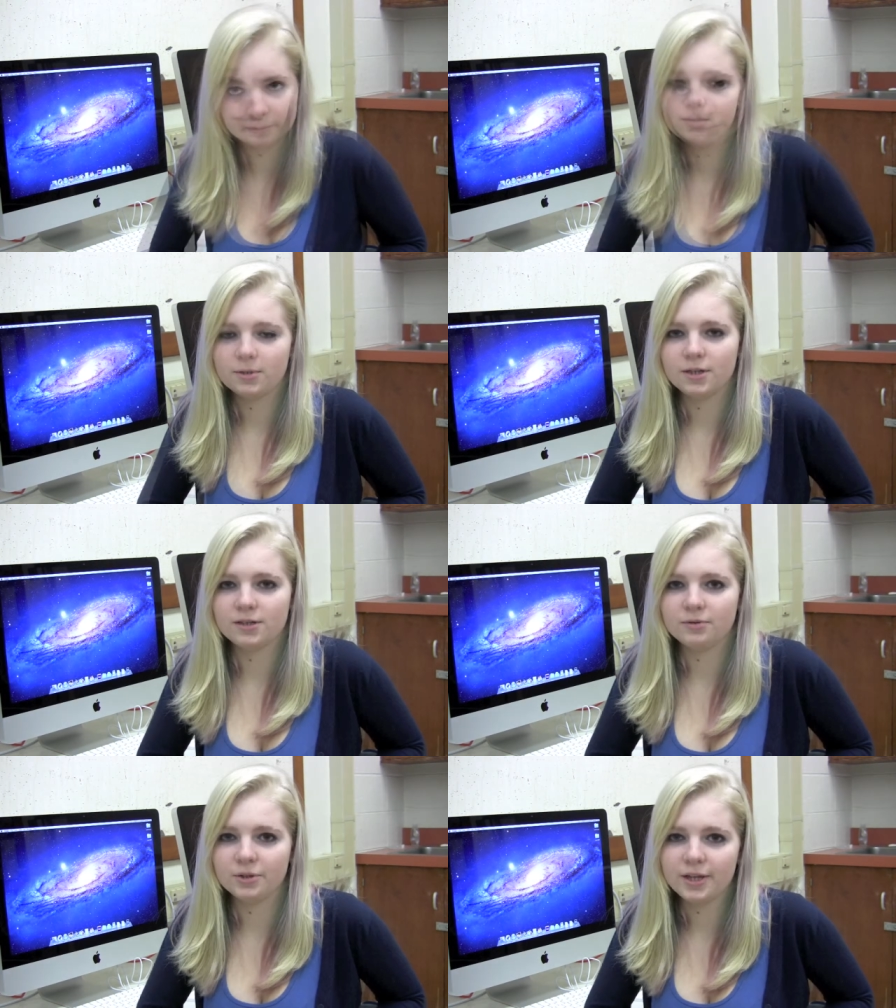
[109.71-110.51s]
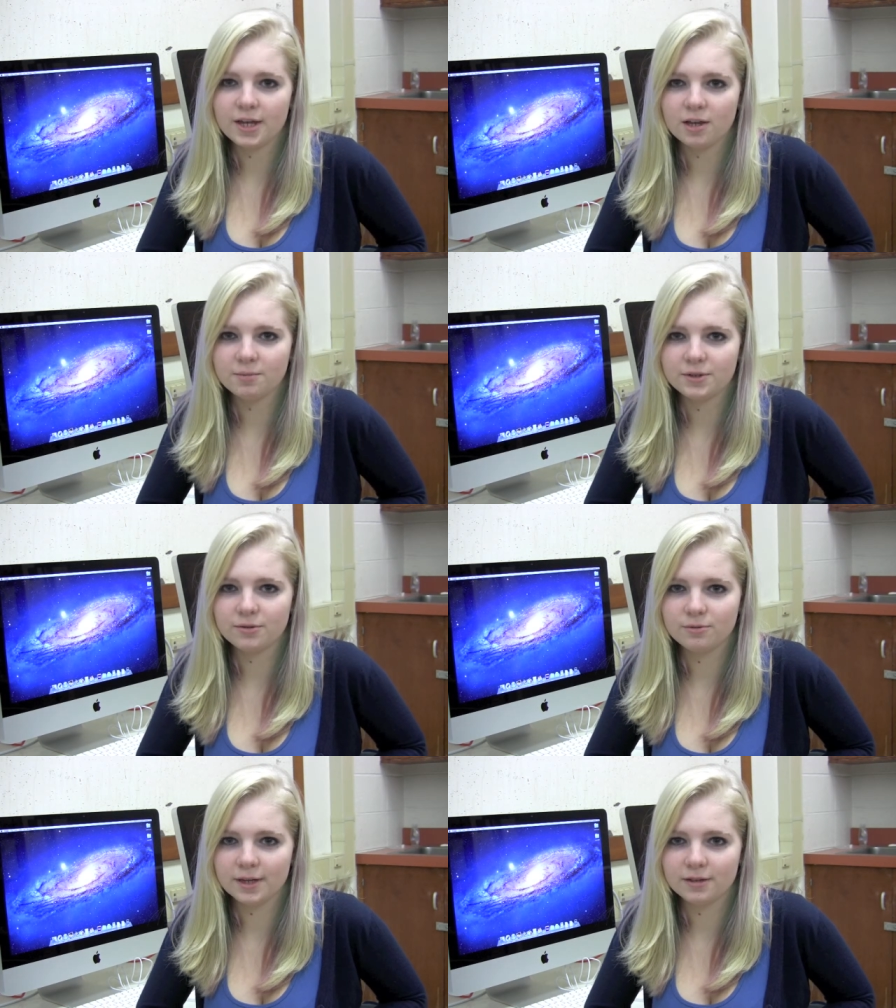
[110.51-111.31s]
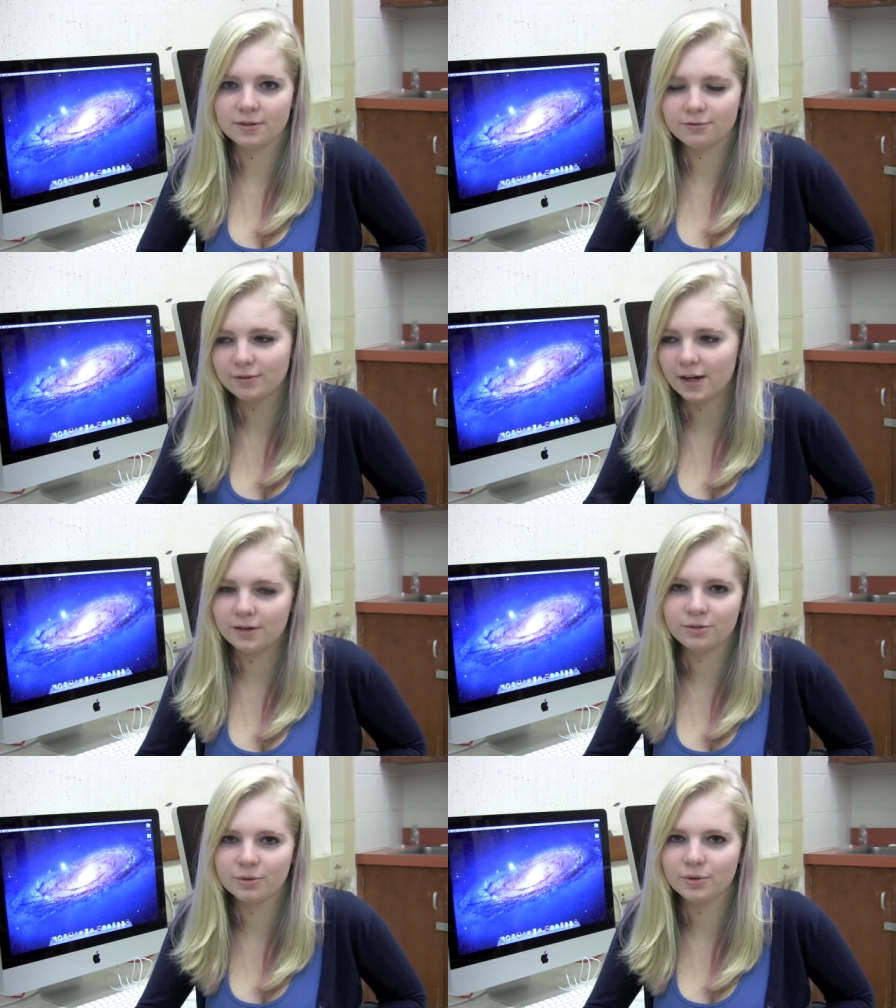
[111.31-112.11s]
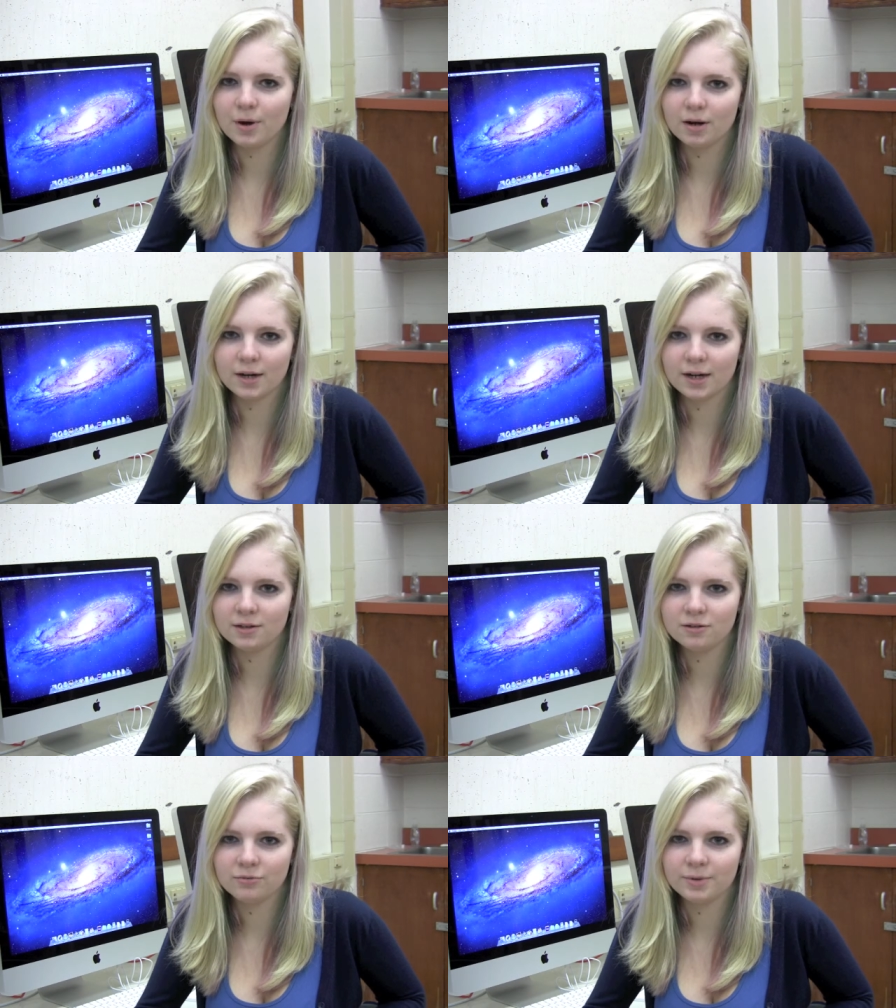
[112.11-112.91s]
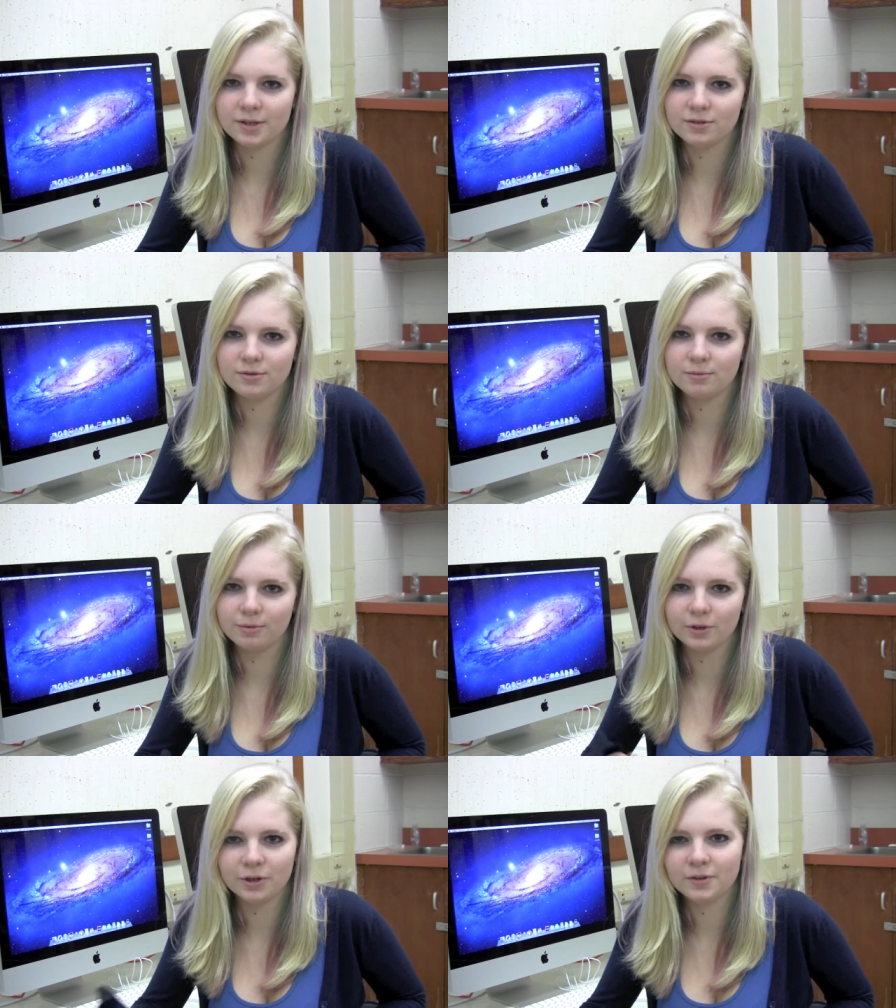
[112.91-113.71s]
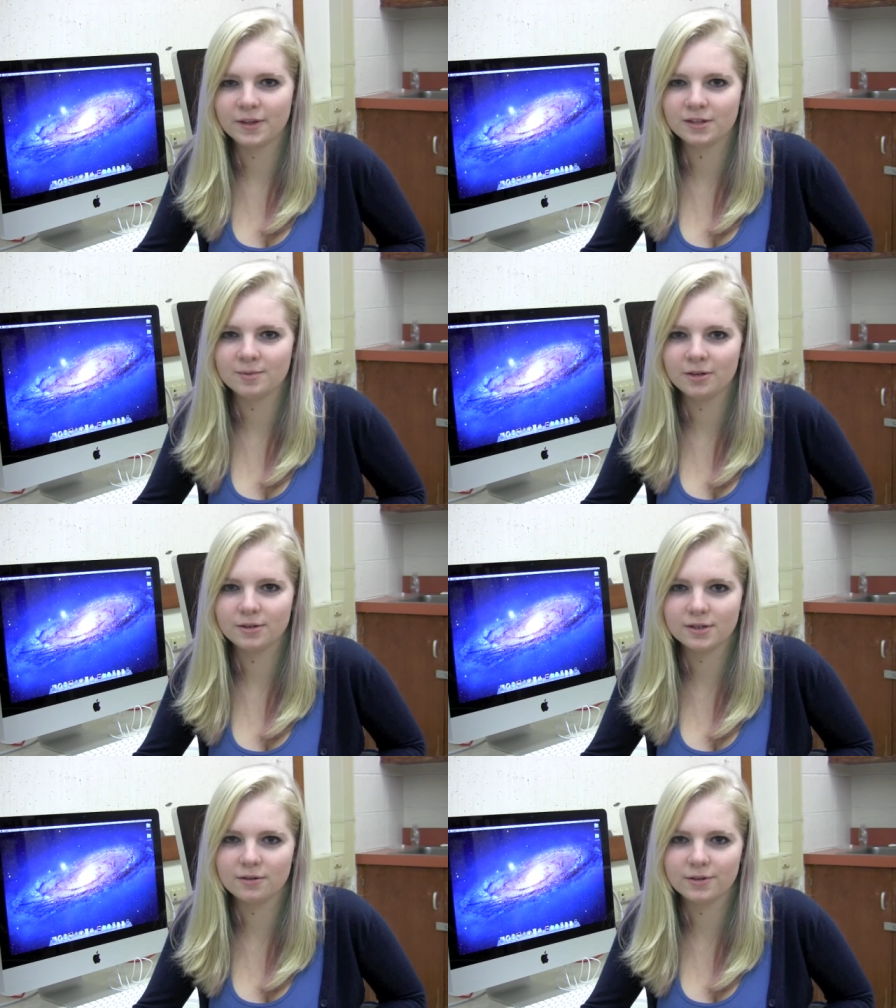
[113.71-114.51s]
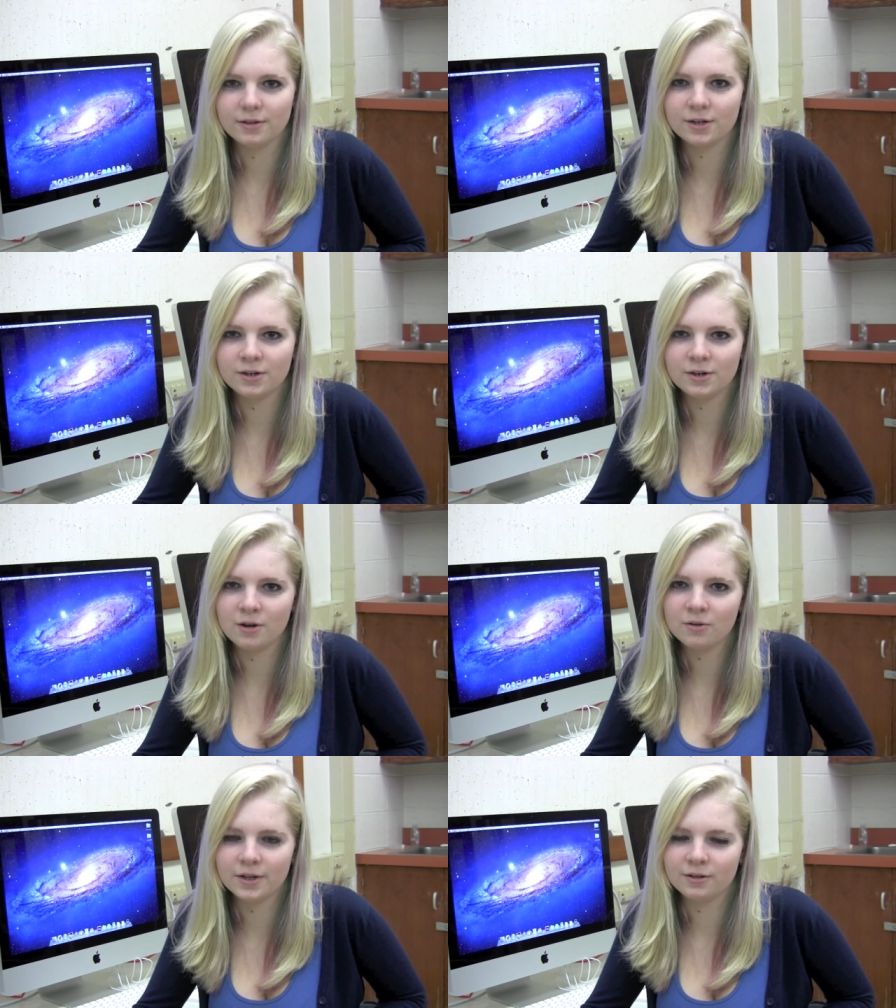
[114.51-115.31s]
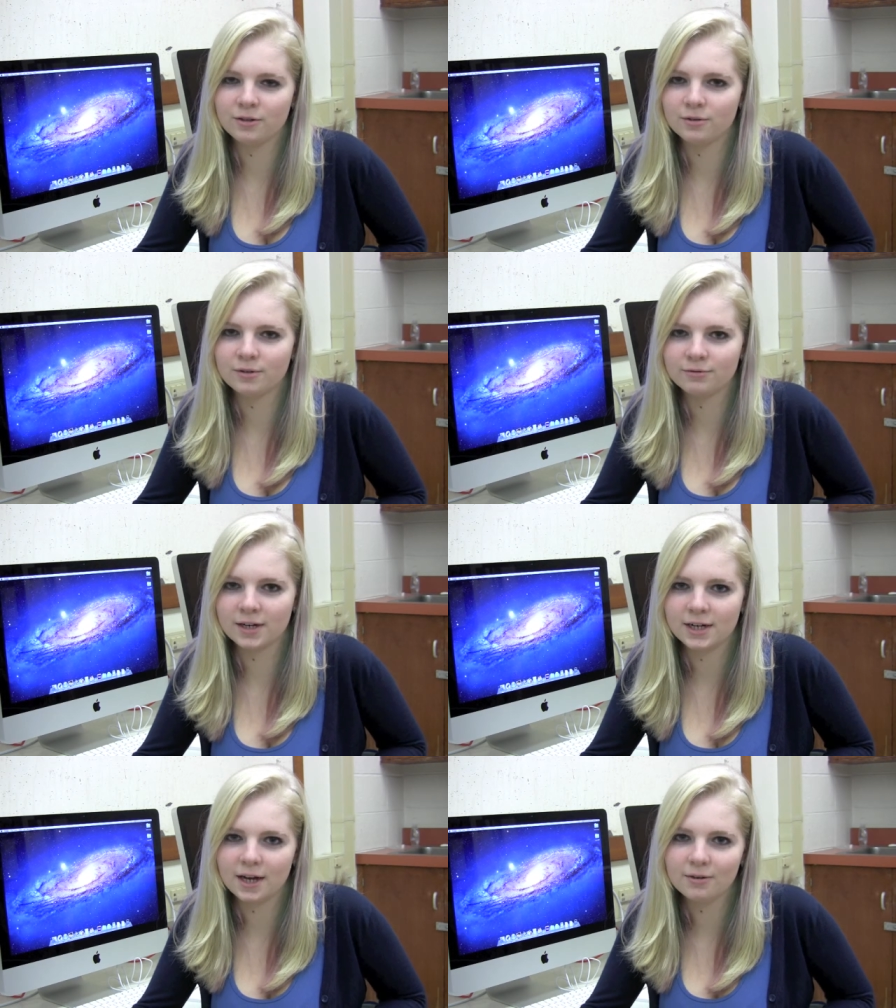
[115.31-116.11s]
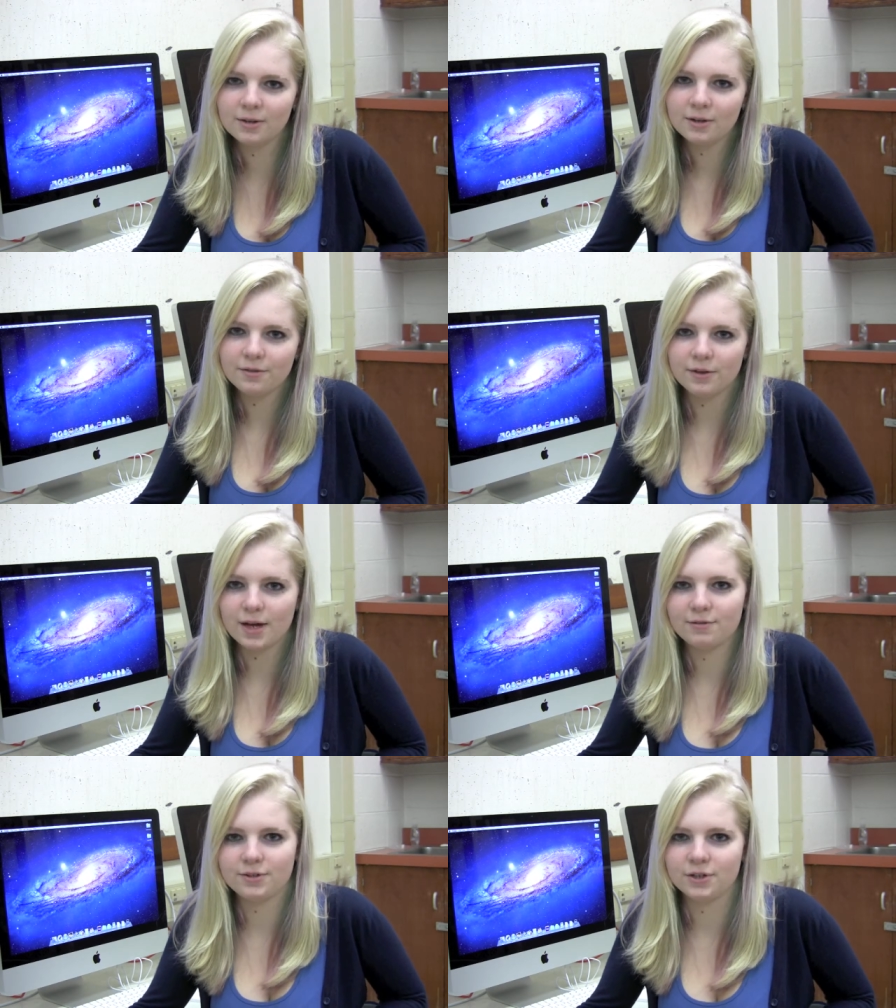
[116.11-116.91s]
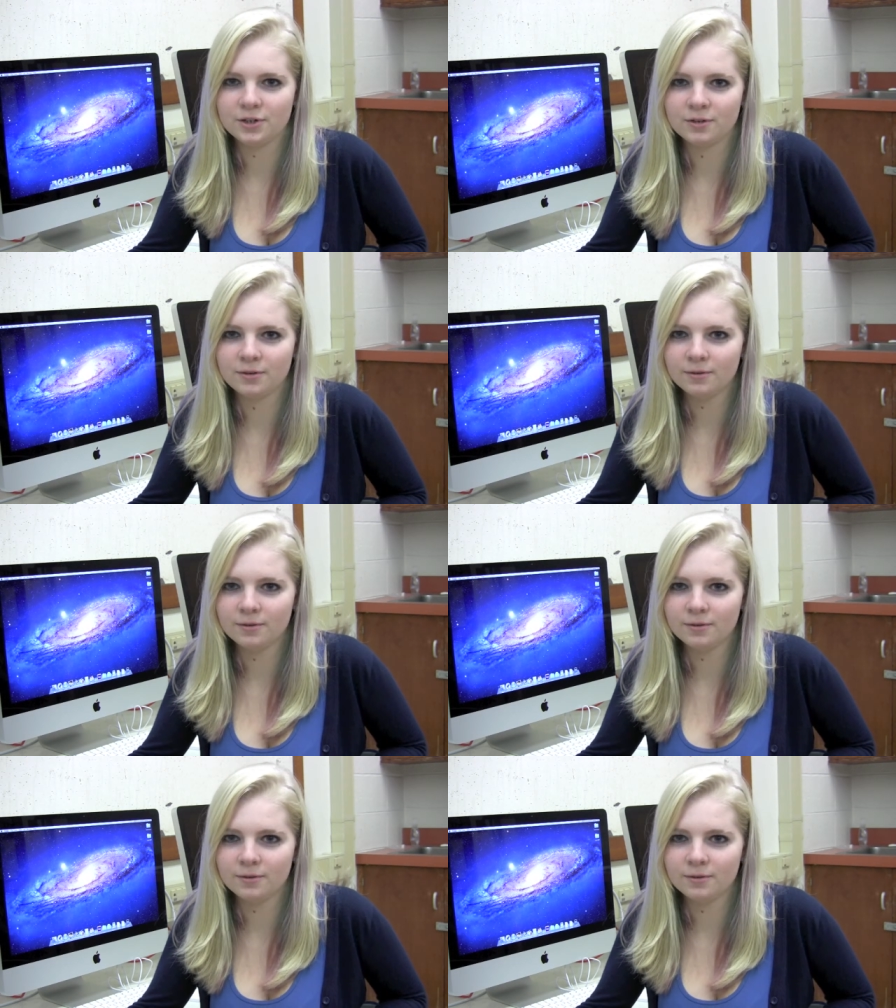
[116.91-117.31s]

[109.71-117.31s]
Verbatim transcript: because it really helps you like define who you are kind of because you learn things about yourself that you didn't know like you can find out that you have certain